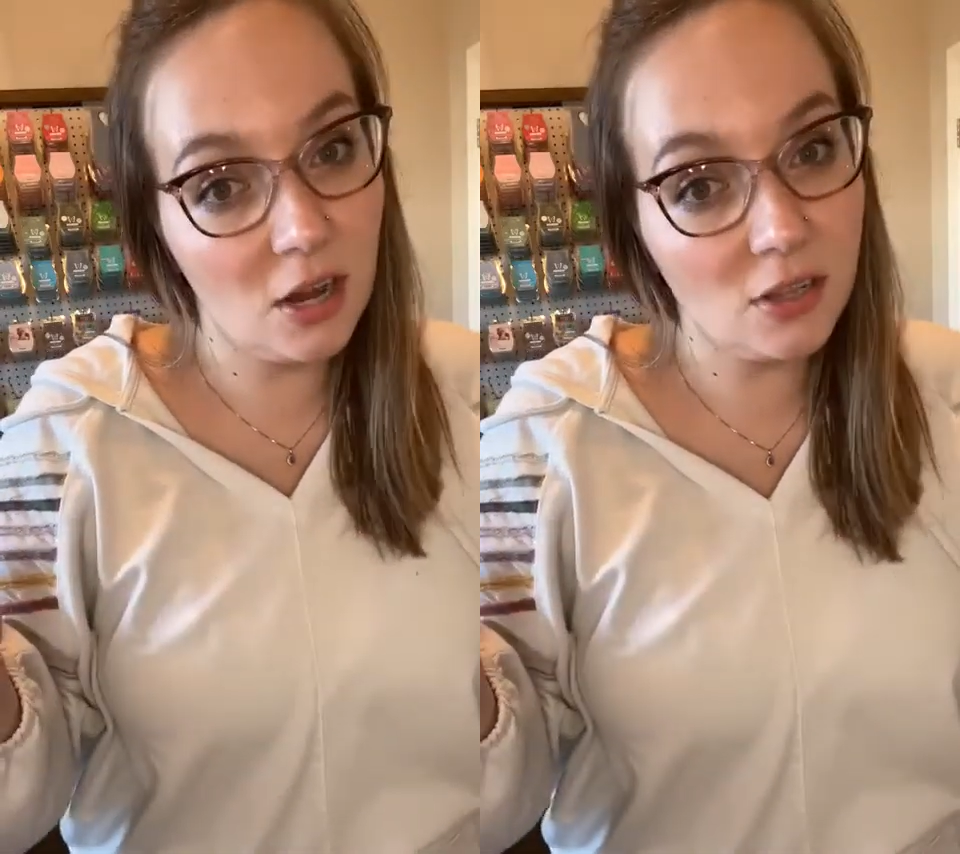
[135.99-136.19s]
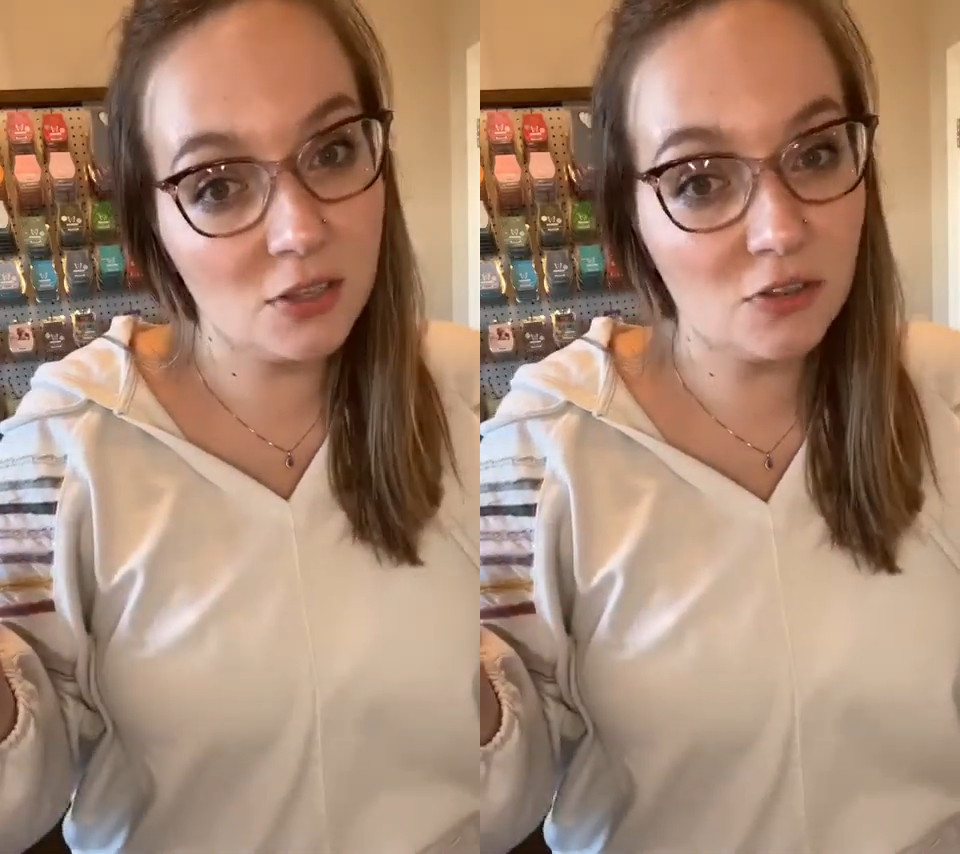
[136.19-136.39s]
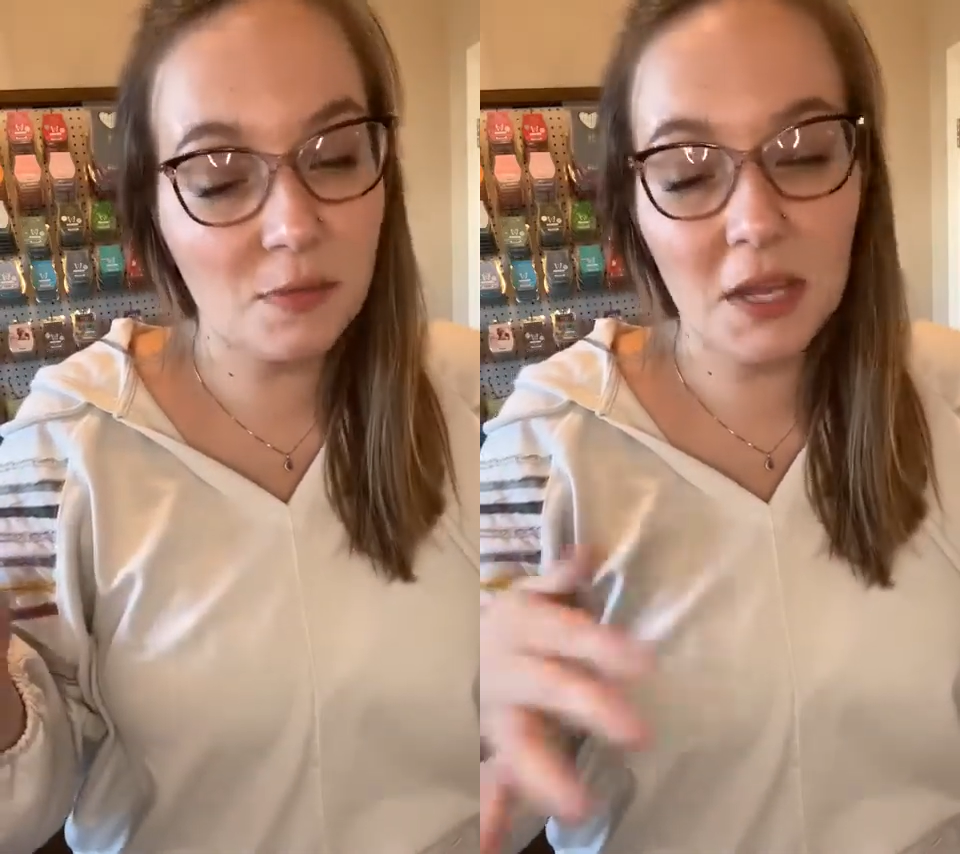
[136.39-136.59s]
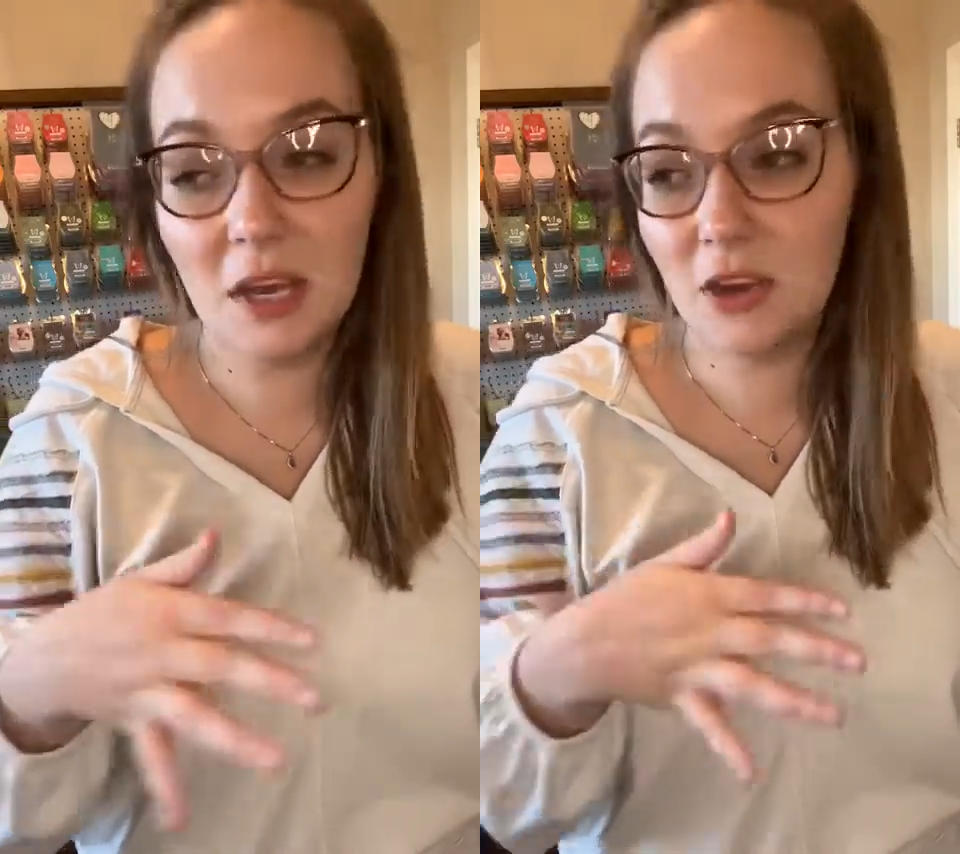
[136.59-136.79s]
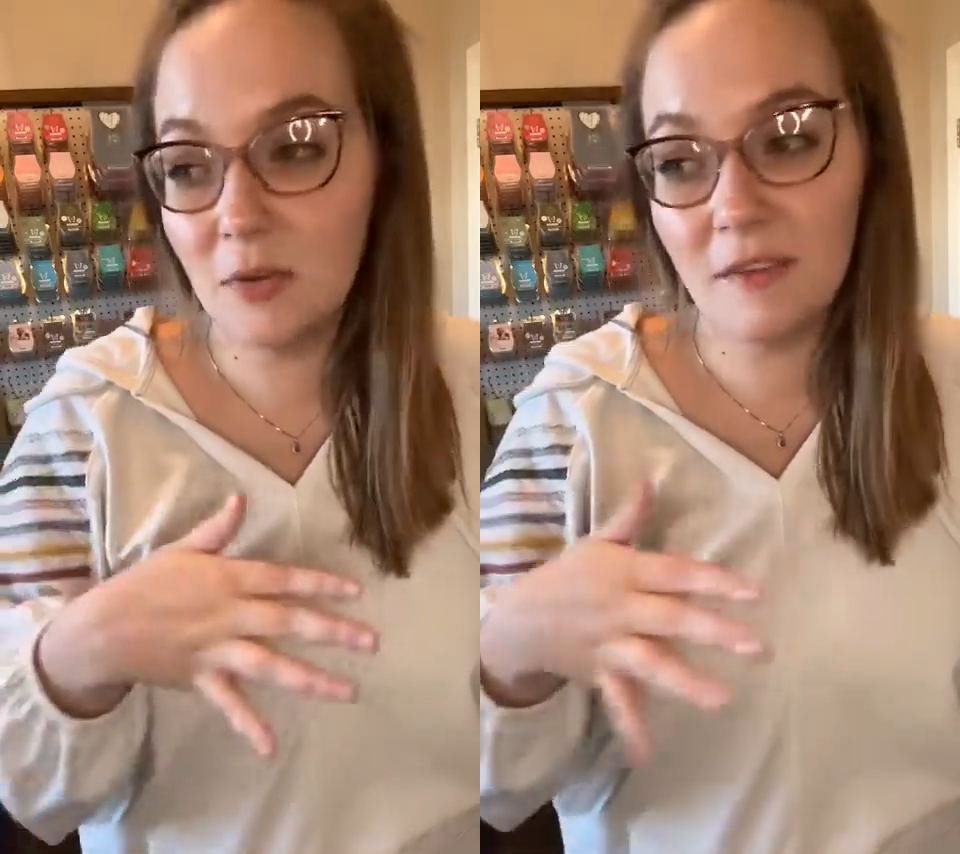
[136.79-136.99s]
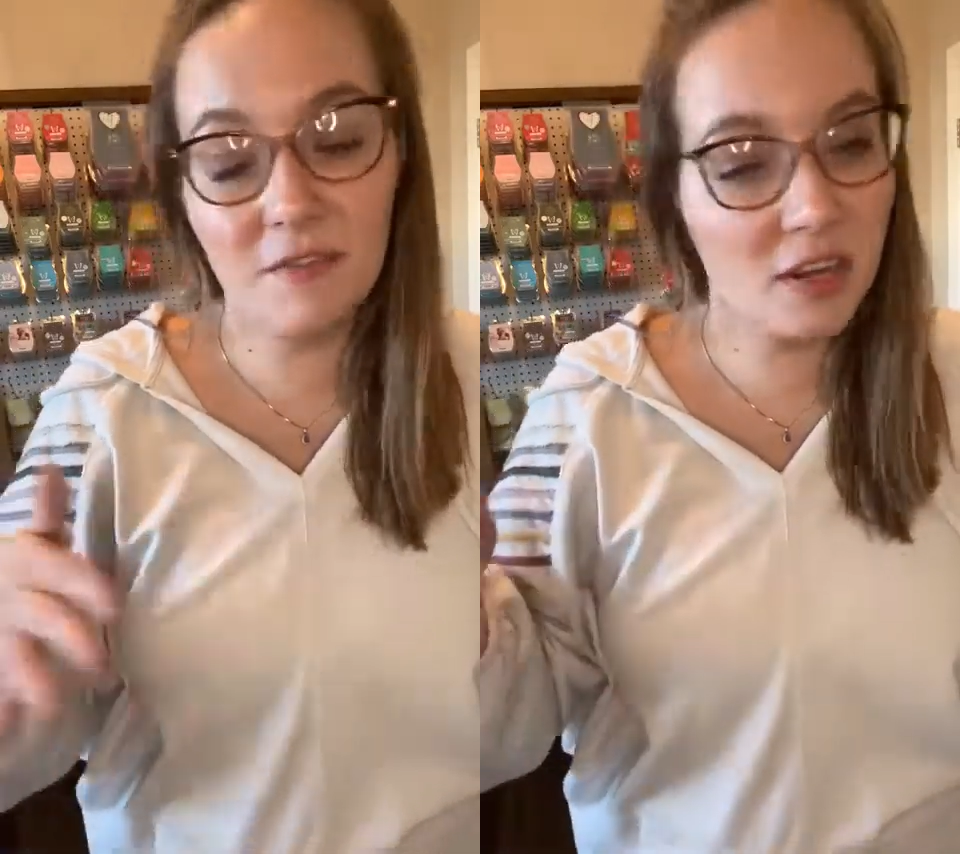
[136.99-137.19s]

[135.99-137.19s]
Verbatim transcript: on social media who have